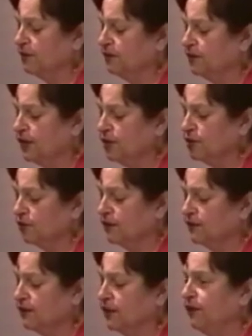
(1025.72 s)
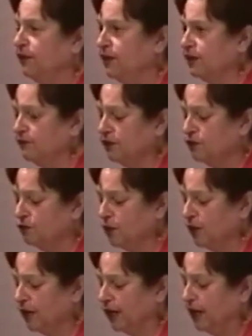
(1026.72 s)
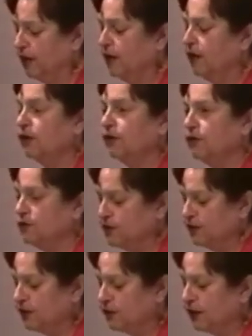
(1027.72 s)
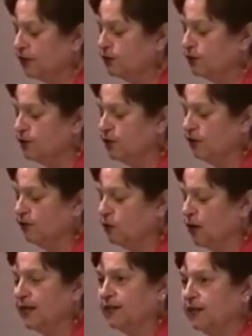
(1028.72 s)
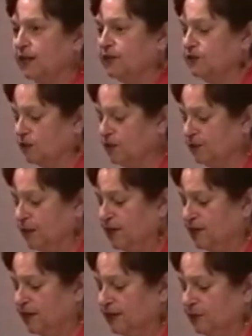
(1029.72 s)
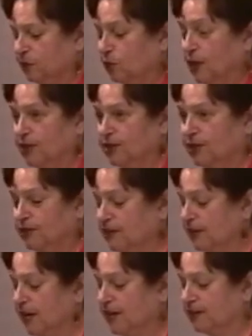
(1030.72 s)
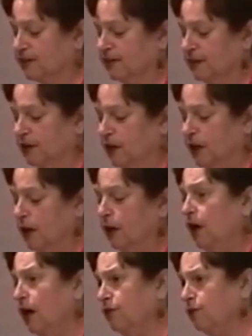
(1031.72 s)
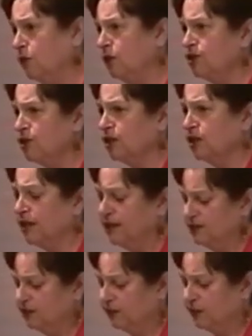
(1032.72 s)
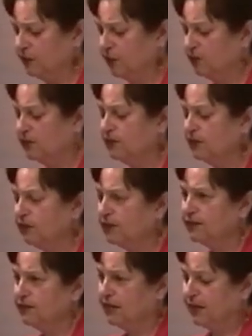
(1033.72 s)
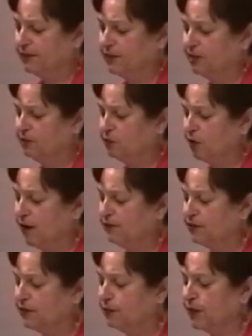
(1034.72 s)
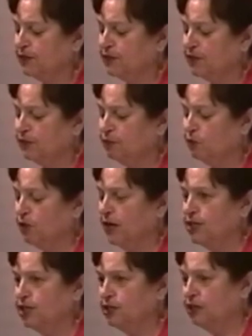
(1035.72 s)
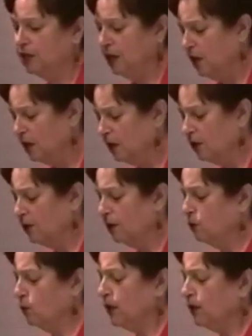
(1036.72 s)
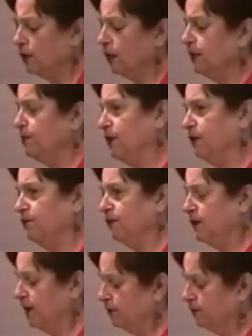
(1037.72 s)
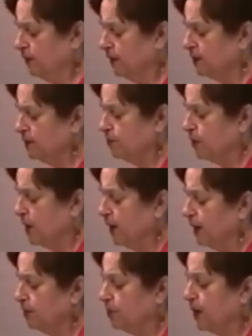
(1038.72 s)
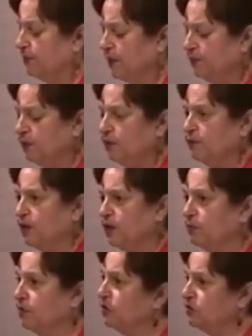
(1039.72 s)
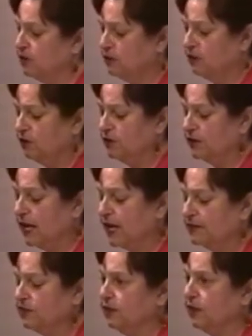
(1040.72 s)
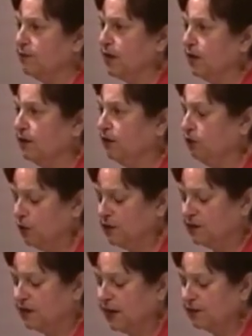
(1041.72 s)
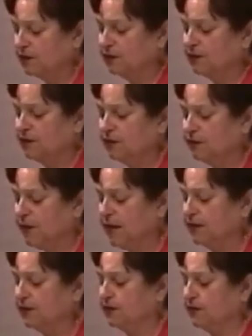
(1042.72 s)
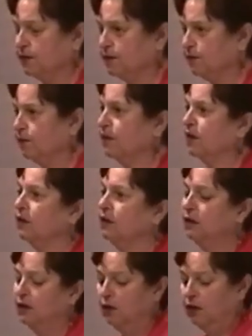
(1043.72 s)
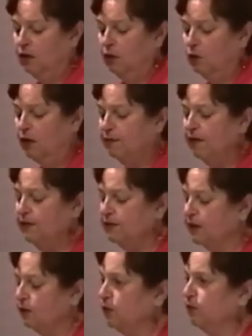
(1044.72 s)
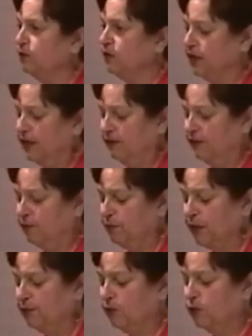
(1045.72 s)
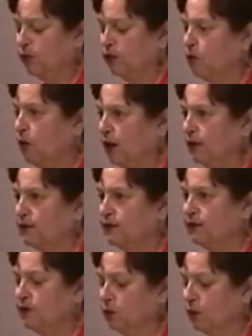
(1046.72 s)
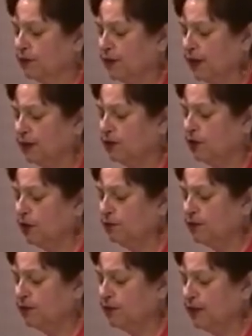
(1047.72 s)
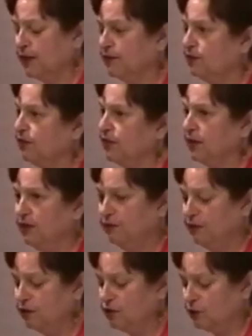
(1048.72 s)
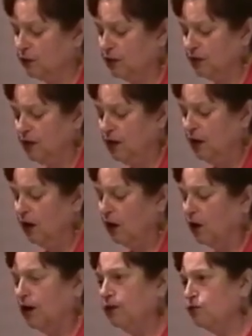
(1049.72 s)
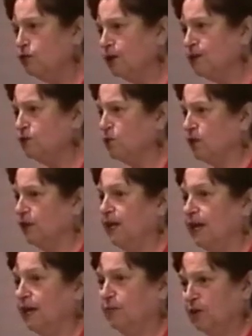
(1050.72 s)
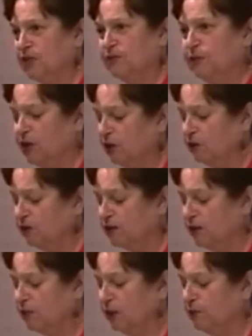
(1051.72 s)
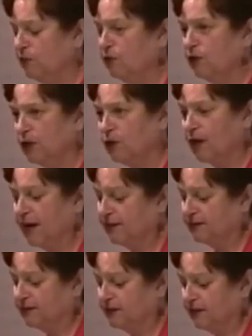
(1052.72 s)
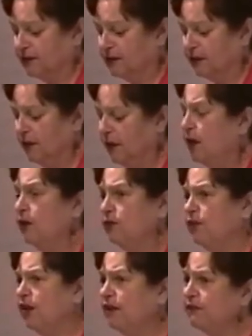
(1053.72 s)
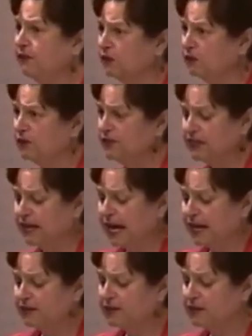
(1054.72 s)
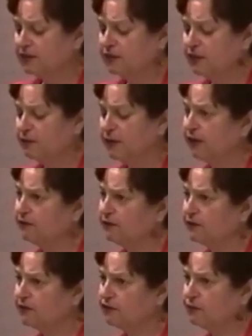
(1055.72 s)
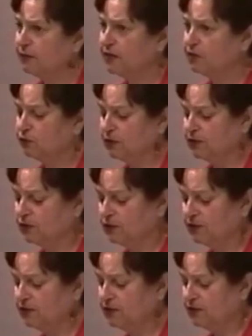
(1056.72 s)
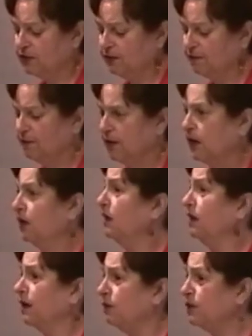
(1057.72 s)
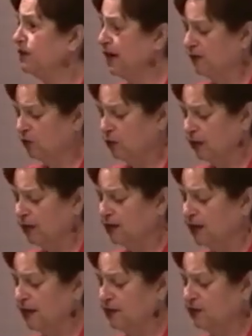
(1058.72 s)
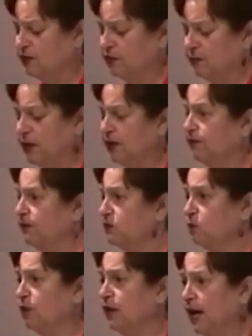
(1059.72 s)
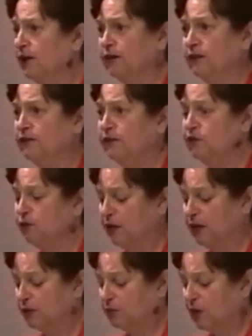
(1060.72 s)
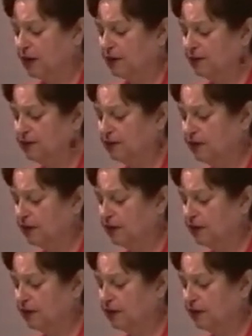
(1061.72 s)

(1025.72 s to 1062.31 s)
as dangerous and in need of controlling those daring to achieve great things for space exploration and science. Unfortunately, some of the most serious damage to private space exploration could unwittingly be inflicted upon it by people among the most enthusiastic about increased access to space. What makes anyone believe that people with the qualities it will take to open space to the individual are untrustworthy and must be overseen by bureaucrats? Do they fear losing access to the benefits of space resources? They will never realize those benefits without individual enterprise.